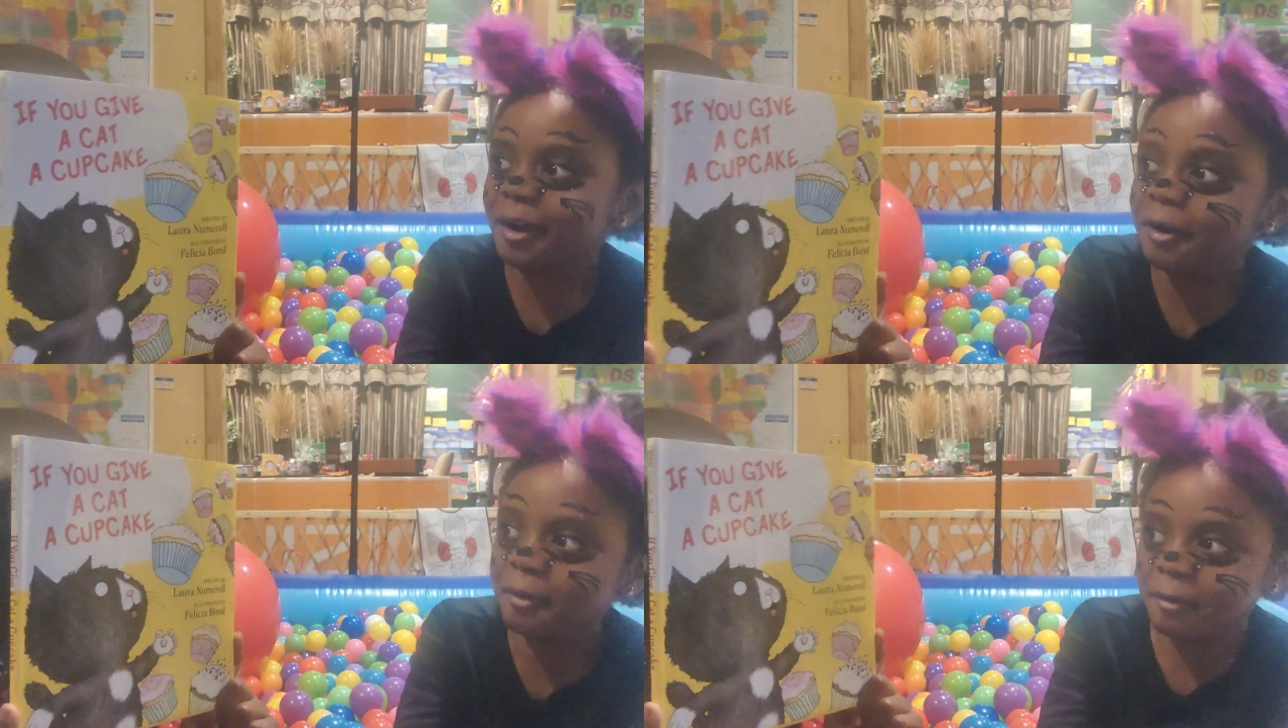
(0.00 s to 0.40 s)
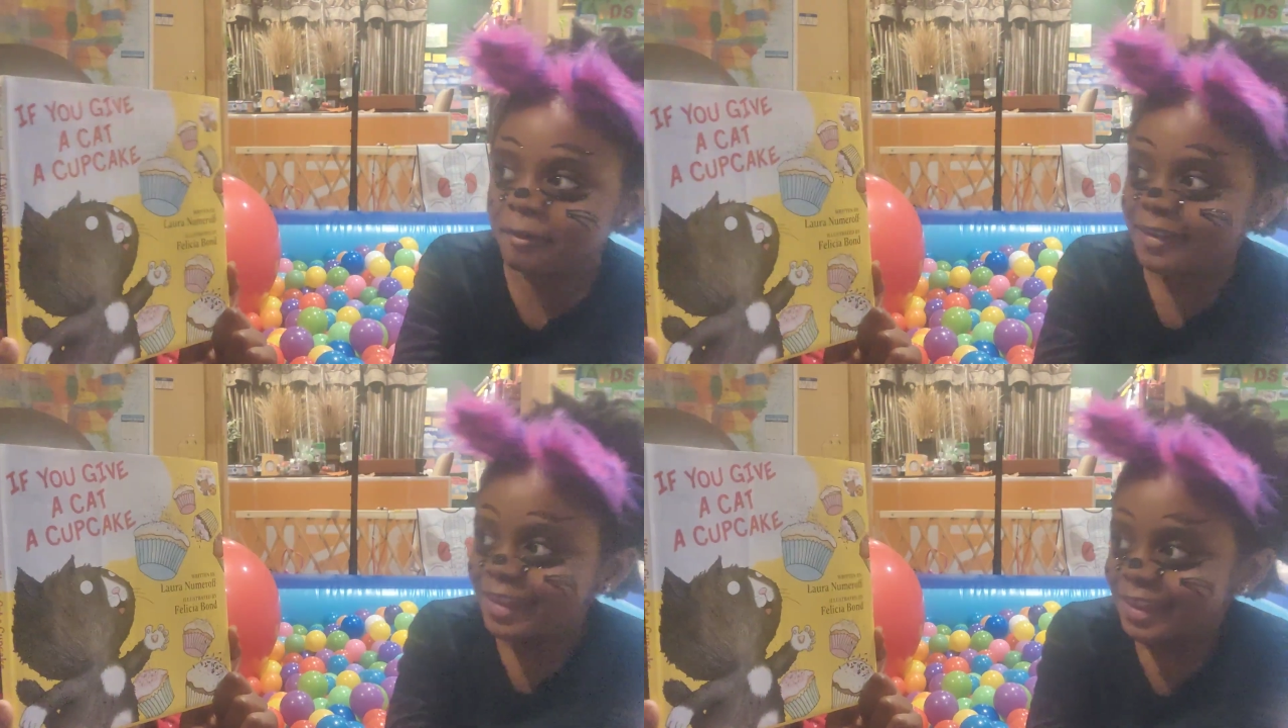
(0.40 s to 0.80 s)

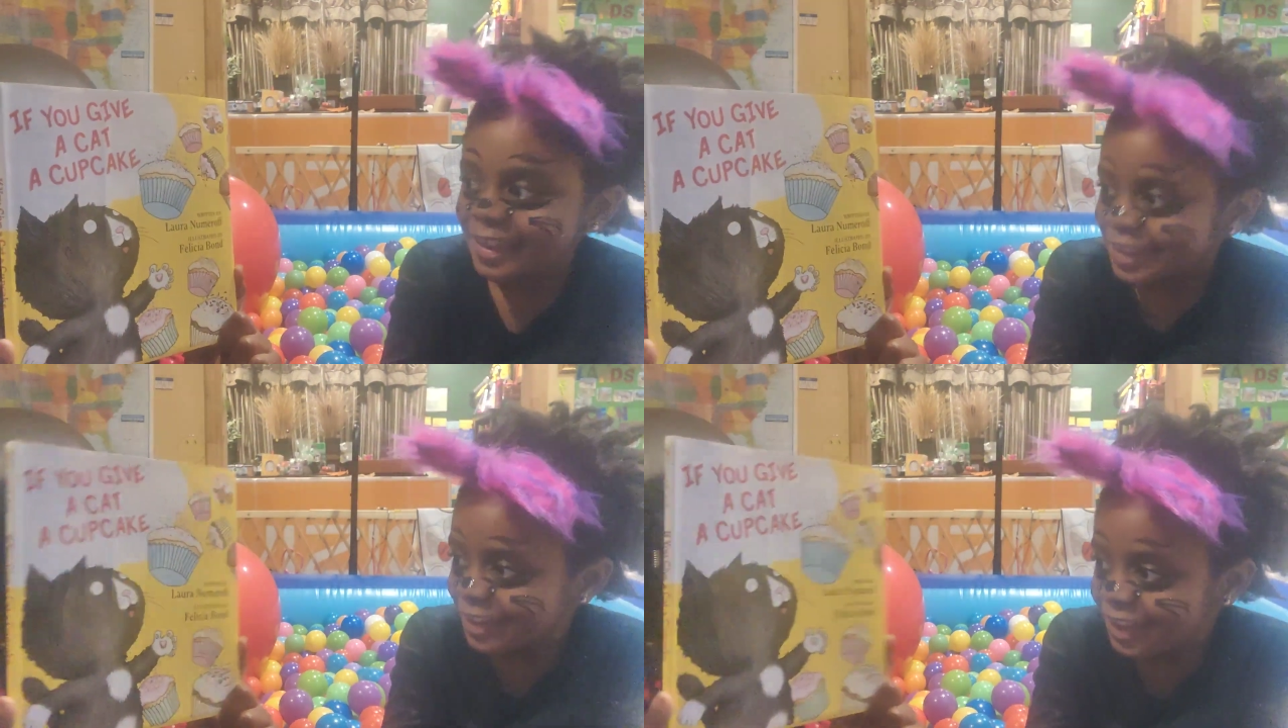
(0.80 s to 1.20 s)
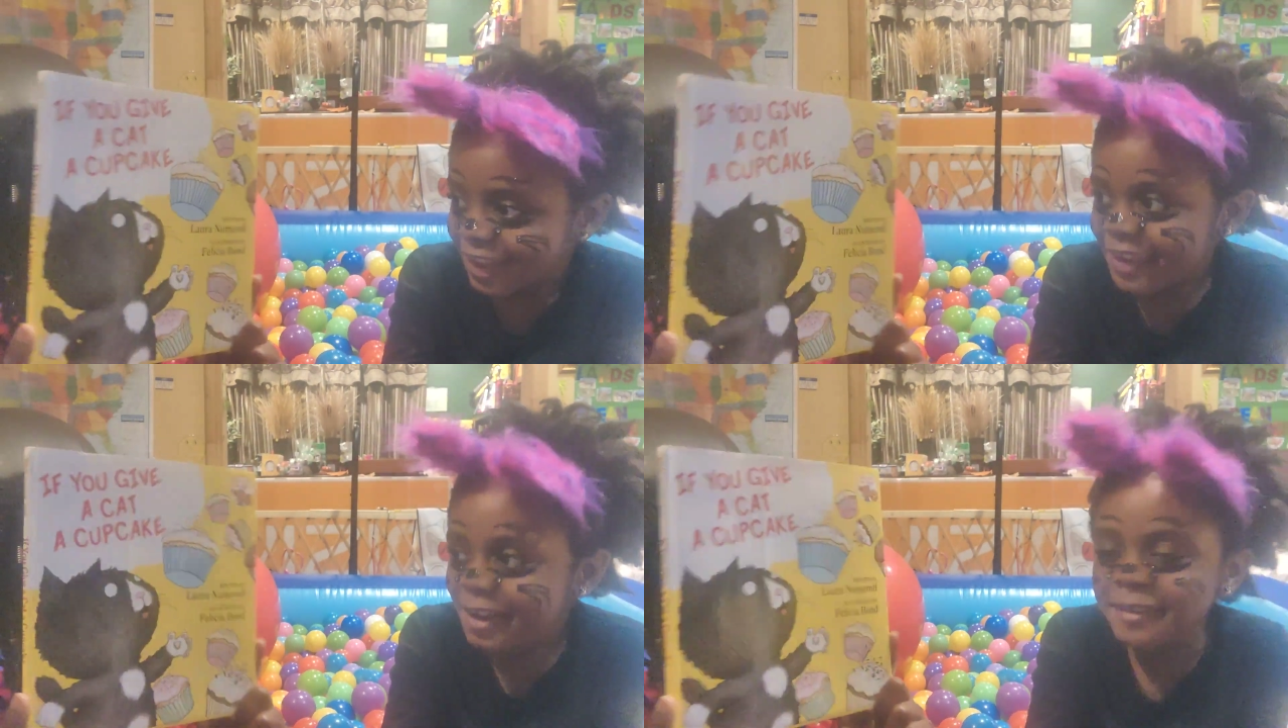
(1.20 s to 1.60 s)
Hello,
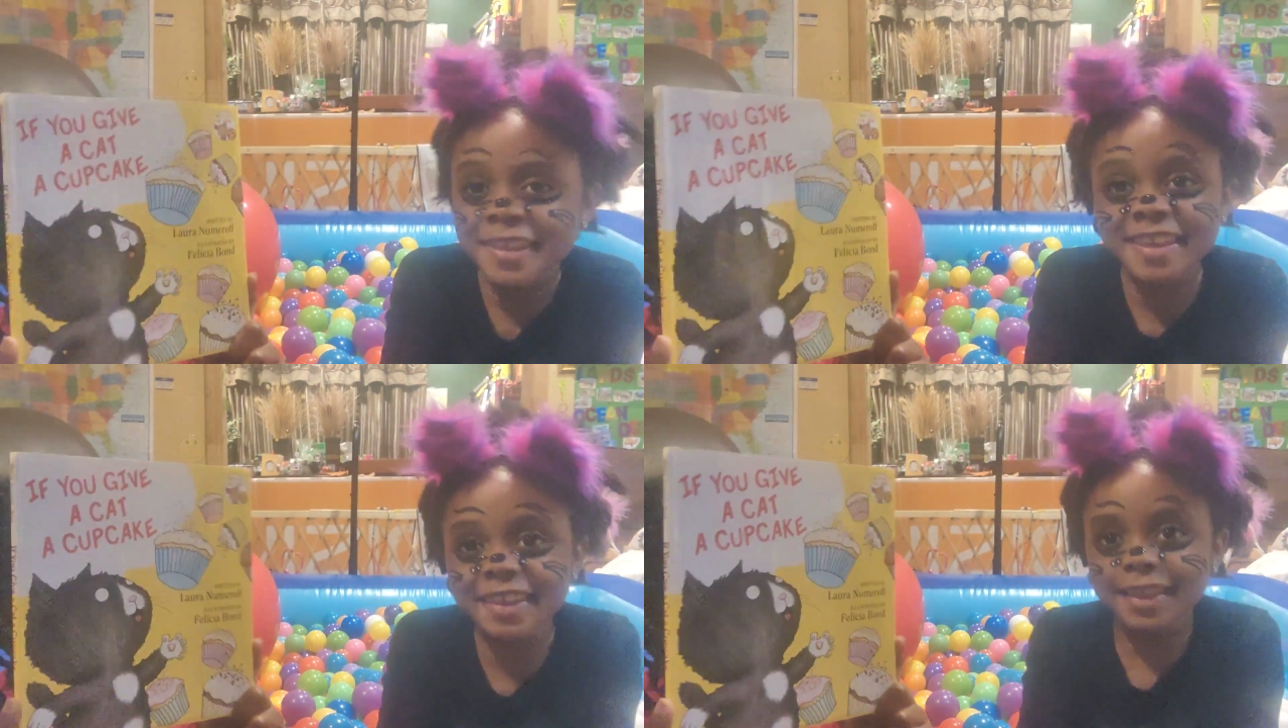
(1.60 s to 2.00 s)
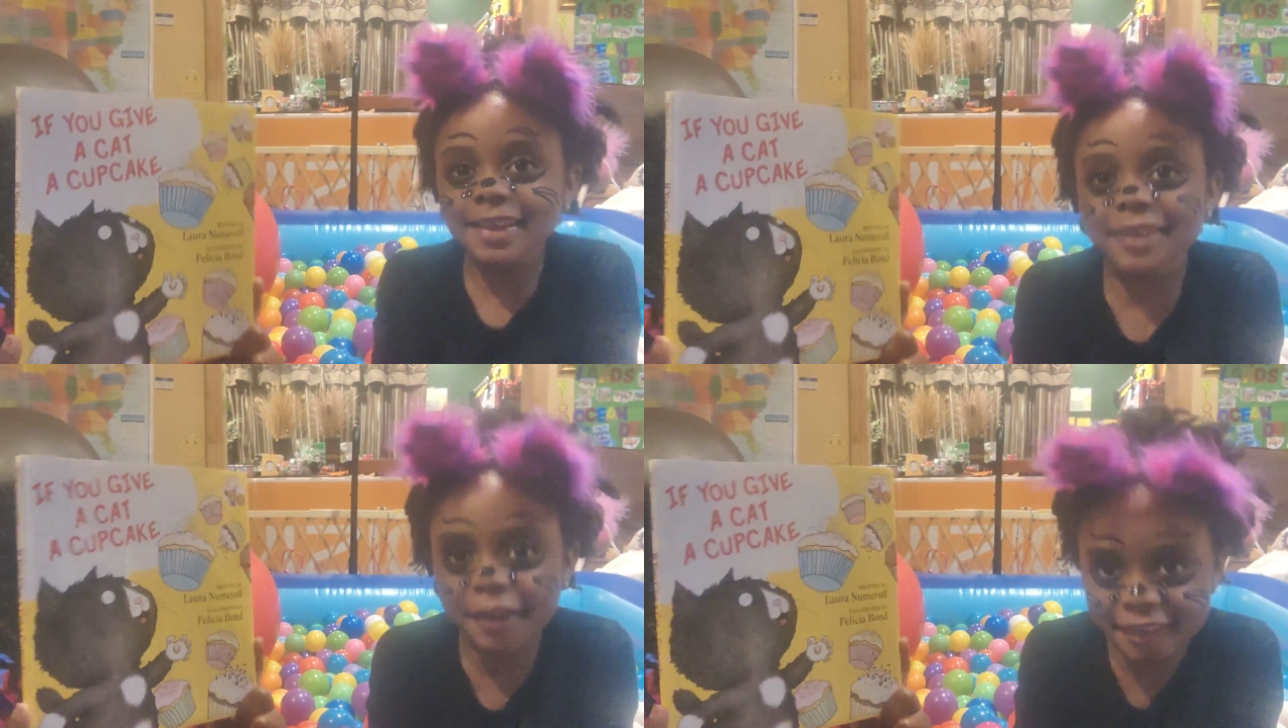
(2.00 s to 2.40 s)
this is
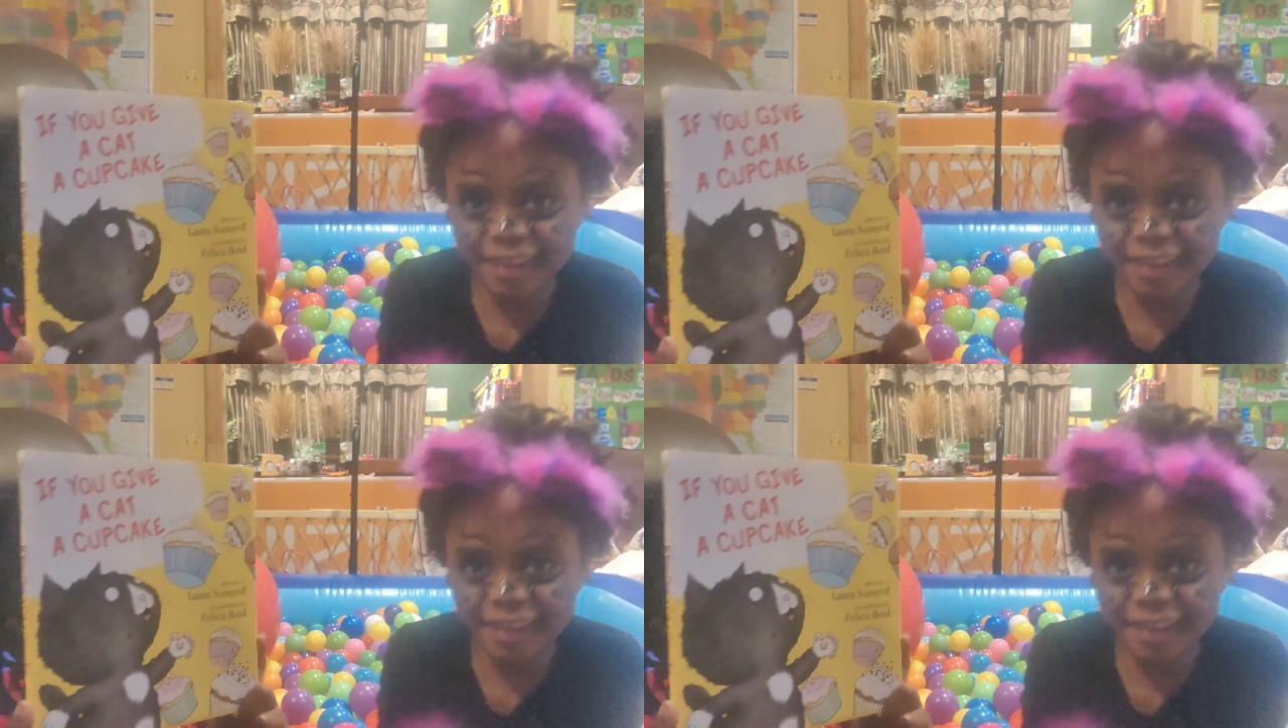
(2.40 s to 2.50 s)
us